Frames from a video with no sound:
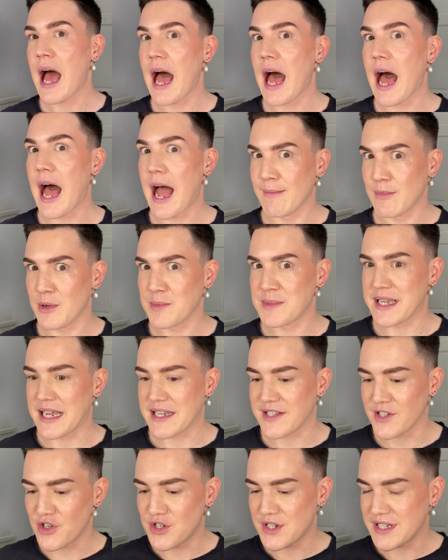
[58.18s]
I'm obsessed.
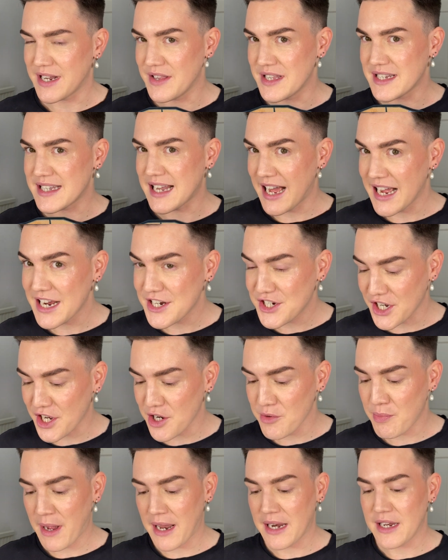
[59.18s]
So she sent this eyeshadow
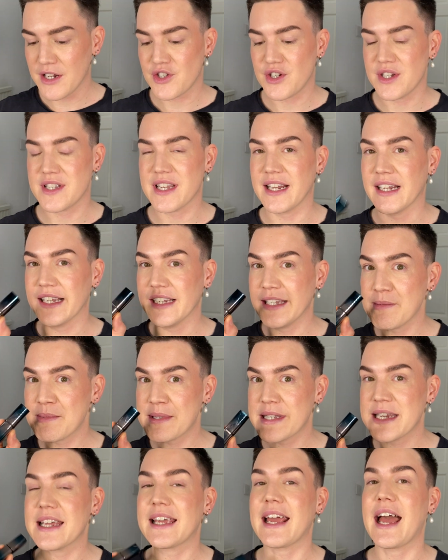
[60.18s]
palette, she sent a
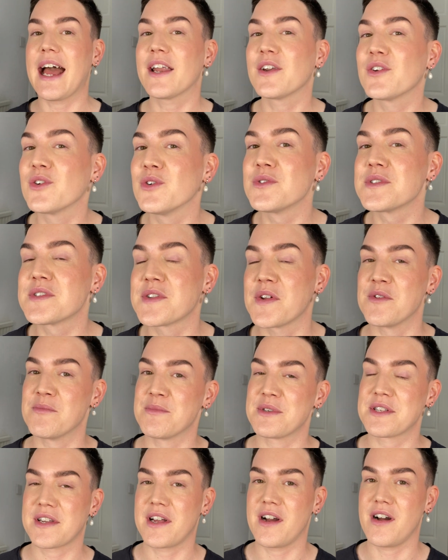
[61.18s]
lipstick and also the
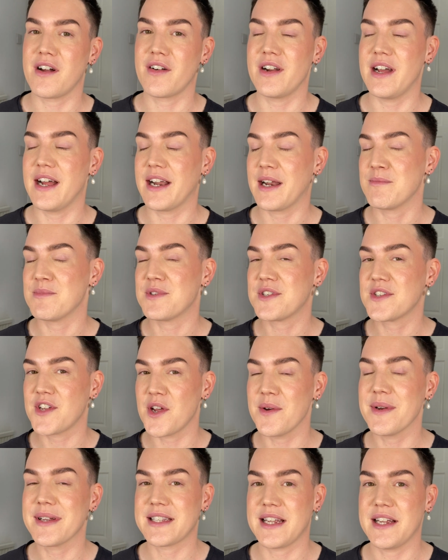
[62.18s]
mascara, and I'm so
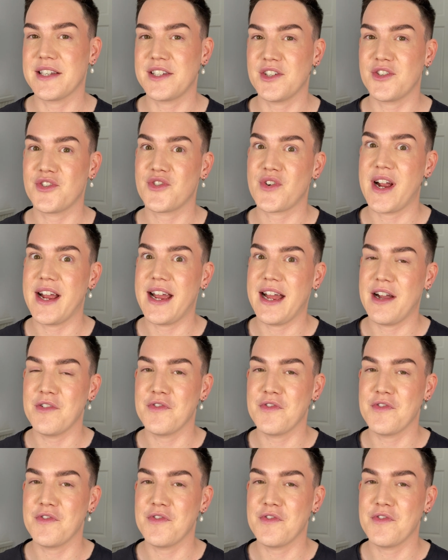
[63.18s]
excited to try it out